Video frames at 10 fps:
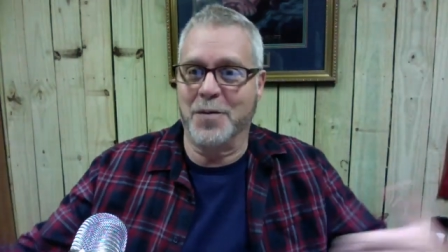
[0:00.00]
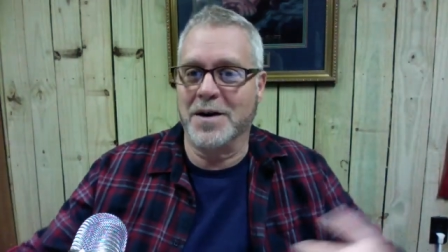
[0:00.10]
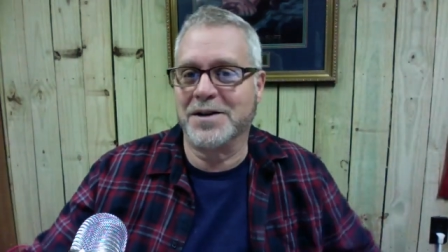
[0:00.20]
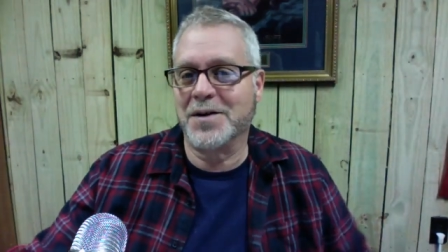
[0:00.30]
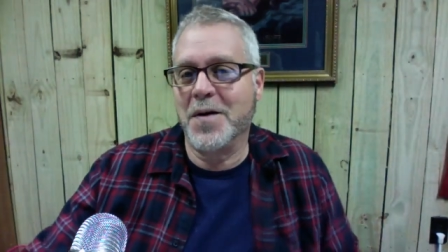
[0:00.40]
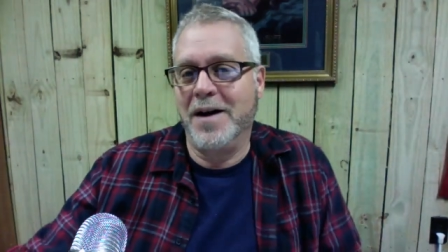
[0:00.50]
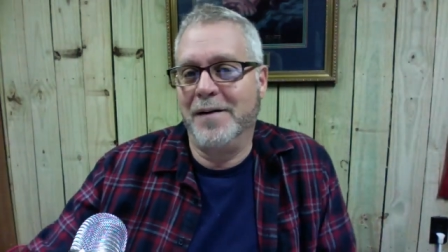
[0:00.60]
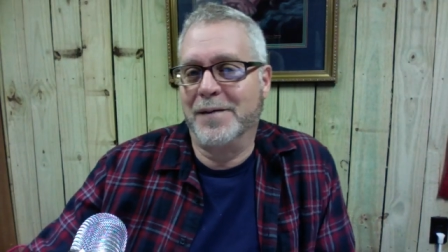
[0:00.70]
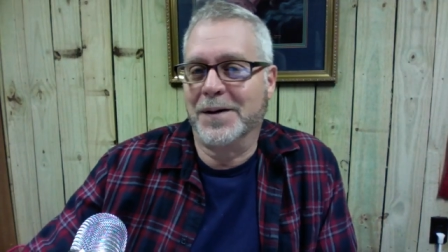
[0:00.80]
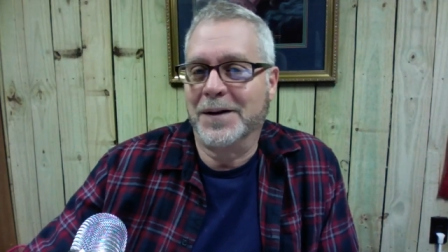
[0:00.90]

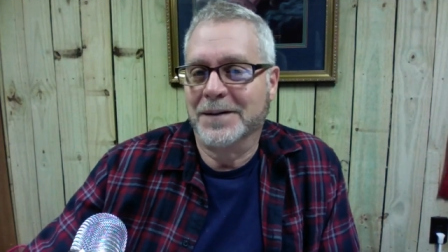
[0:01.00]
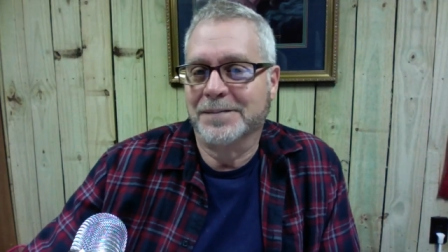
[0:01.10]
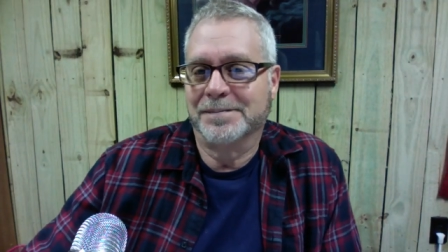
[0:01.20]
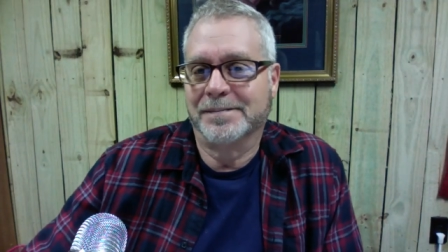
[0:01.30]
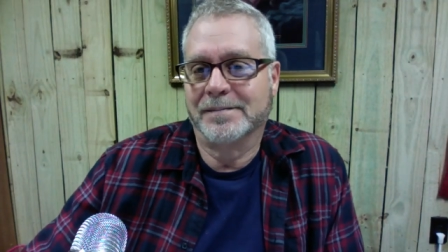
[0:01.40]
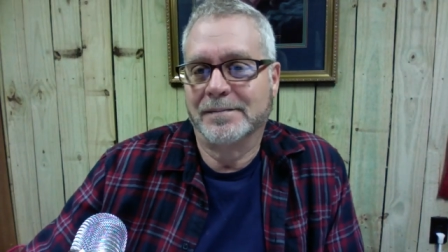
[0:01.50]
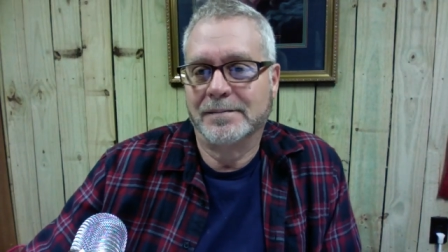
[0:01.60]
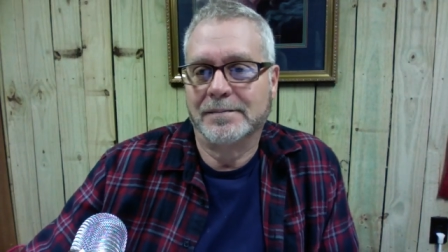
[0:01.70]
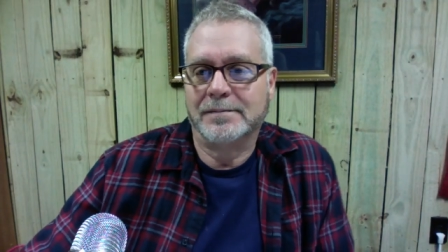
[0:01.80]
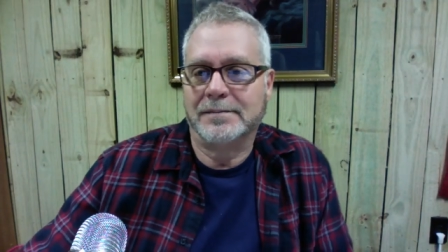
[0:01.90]
whatsoever.
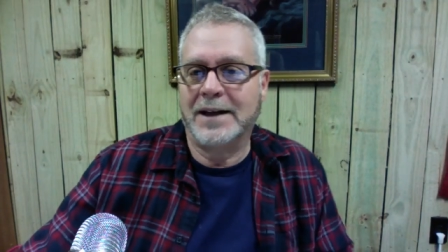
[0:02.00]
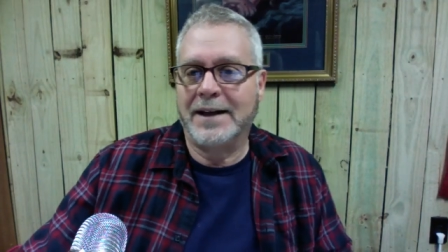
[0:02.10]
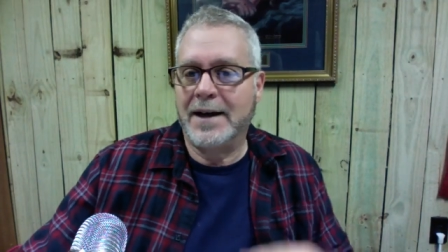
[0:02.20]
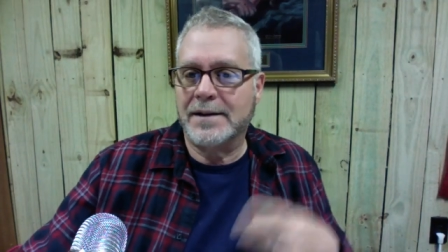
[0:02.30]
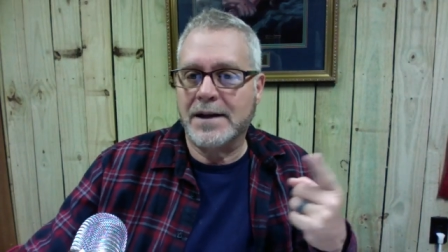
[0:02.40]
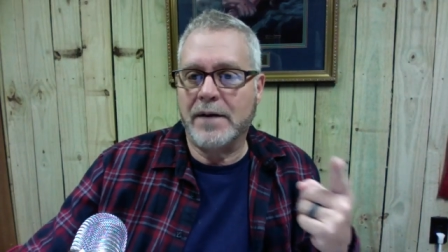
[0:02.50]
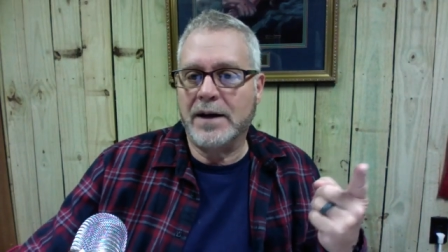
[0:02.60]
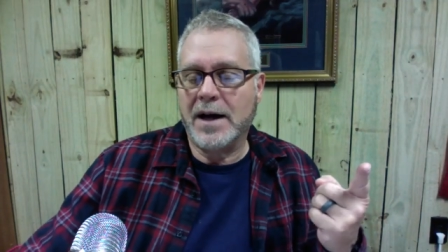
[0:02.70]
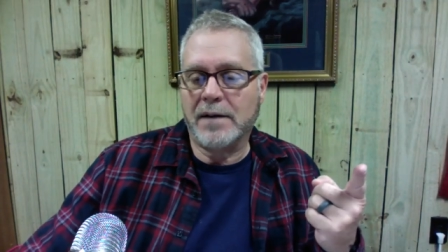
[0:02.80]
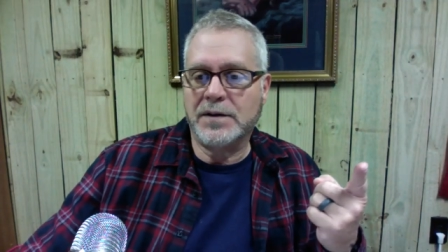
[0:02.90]
And yet 7
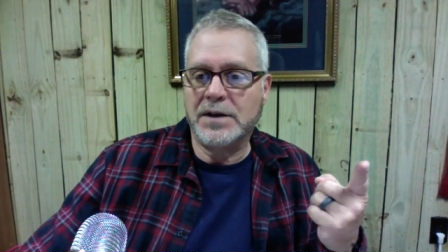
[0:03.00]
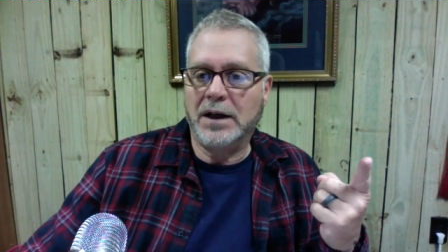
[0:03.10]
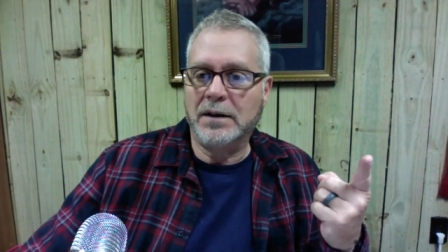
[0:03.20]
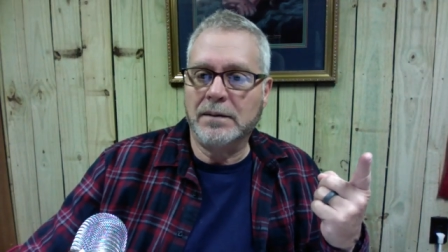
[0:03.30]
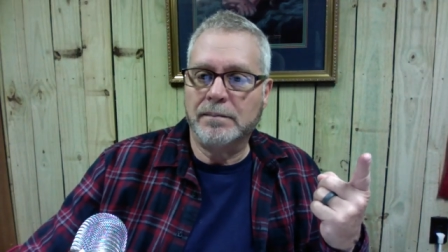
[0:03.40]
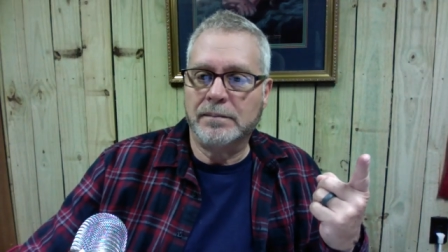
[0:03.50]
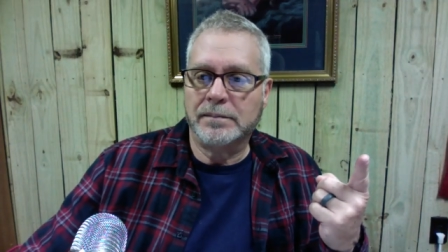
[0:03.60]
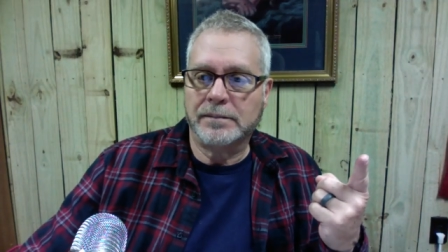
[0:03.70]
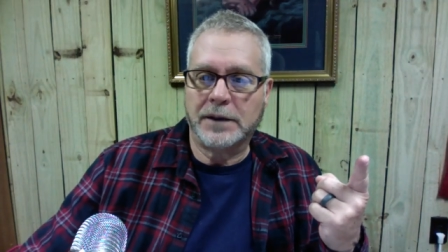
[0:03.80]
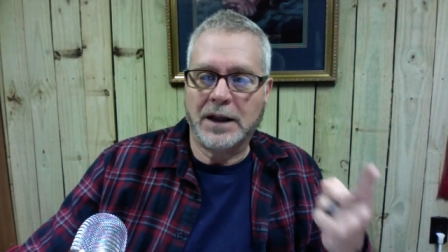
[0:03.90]
out of 10
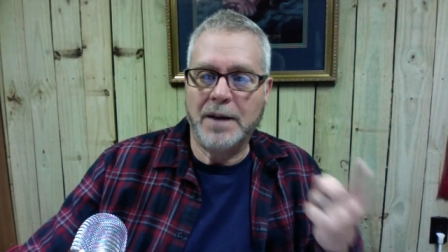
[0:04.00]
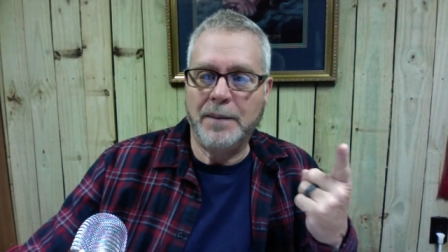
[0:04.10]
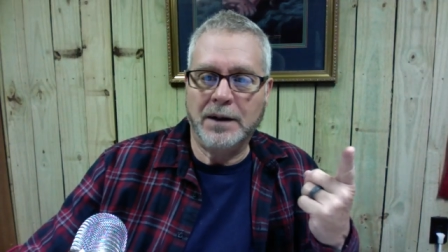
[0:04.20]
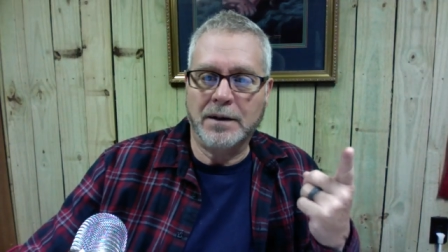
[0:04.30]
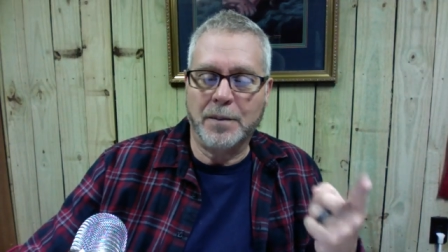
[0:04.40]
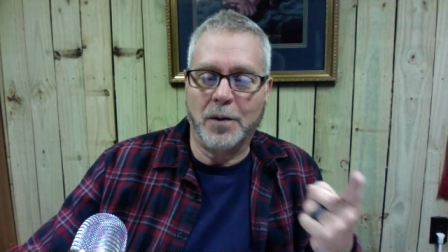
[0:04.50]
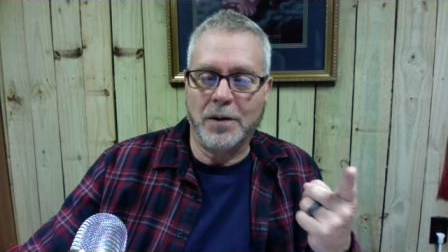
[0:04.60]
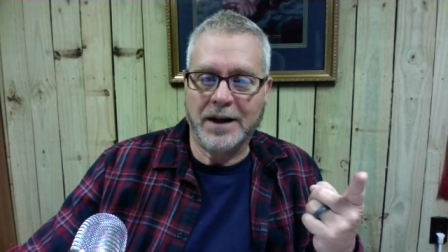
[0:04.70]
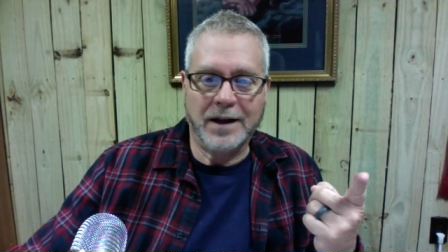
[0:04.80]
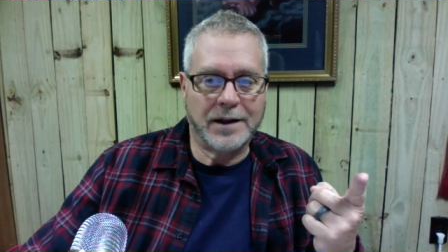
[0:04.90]
claiming the
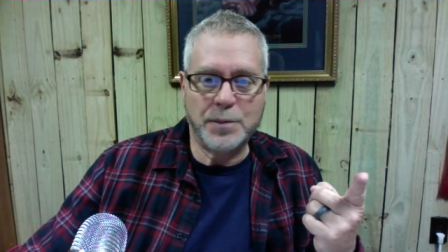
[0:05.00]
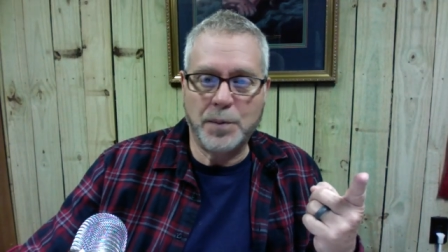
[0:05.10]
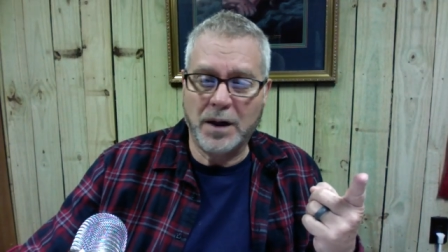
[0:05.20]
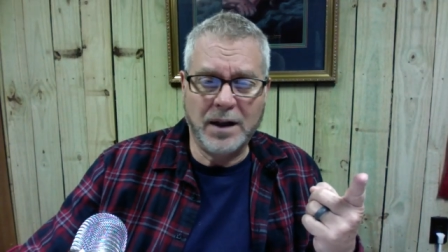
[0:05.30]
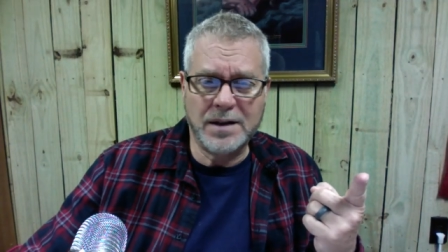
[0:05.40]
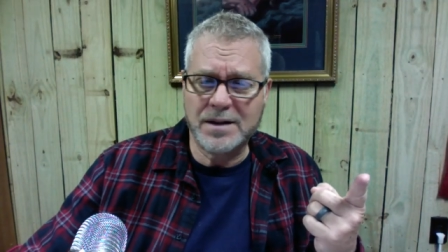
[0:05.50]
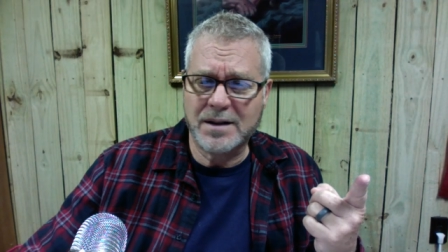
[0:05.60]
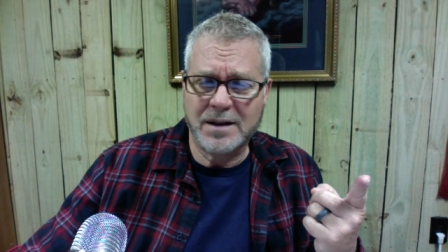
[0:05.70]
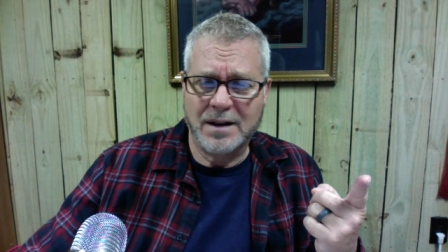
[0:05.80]
born-again experience